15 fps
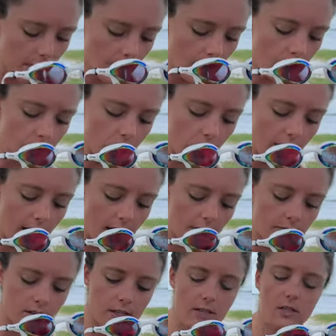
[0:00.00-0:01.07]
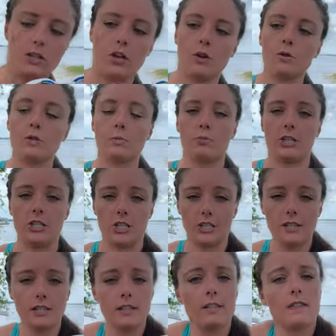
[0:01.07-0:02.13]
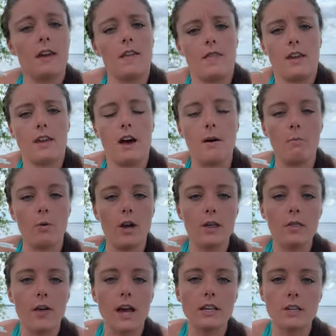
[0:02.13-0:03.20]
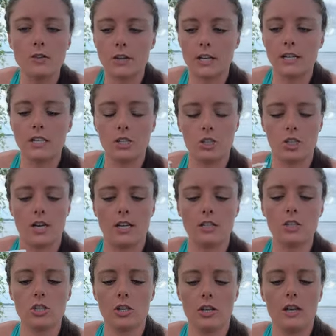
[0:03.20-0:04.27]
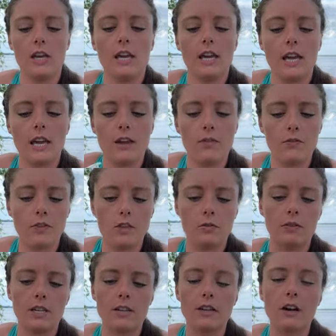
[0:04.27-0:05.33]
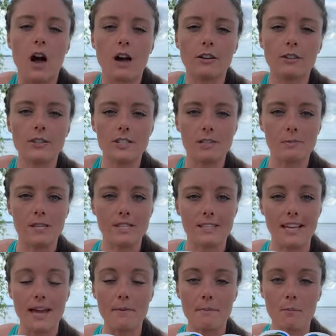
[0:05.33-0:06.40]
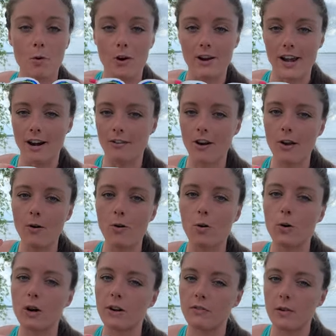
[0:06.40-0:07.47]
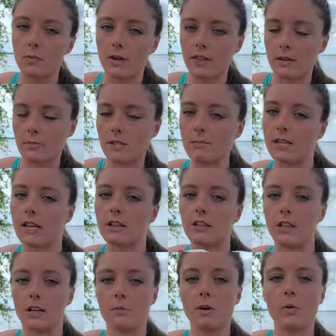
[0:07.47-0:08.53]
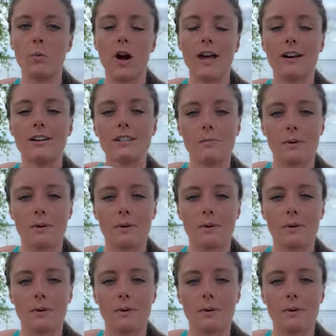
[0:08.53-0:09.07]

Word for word: They also have these nose bridges that they come with that you can exchange if you need the goggles to be set more narrow or if you want them to be a little bit wider